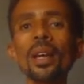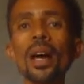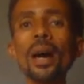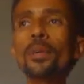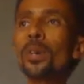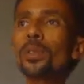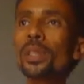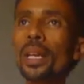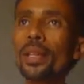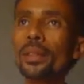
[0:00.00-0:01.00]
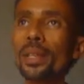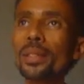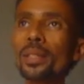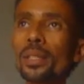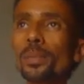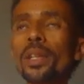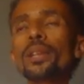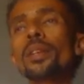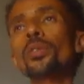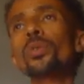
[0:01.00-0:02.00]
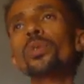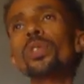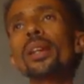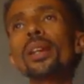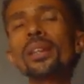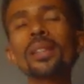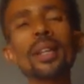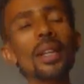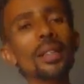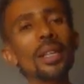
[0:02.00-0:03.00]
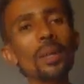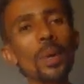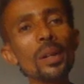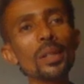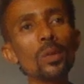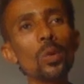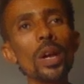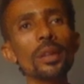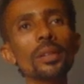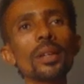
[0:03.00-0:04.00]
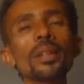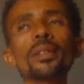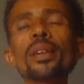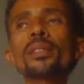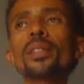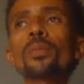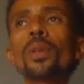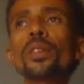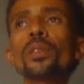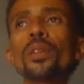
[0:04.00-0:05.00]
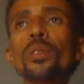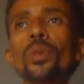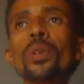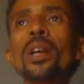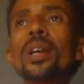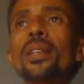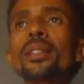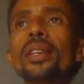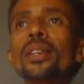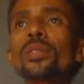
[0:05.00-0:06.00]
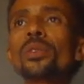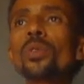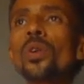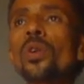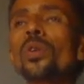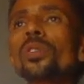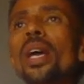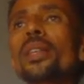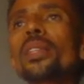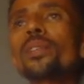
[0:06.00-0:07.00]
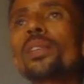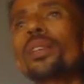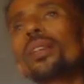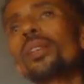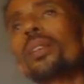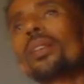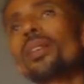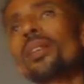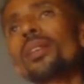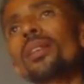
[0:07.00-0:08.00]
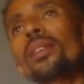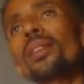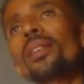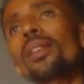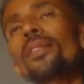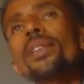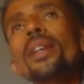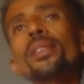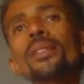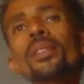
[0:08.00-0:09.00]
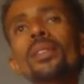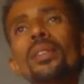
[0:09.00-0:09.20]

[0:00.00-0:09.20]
about train test split ratio, selecting particular train test split ratio. There is no scientific evidence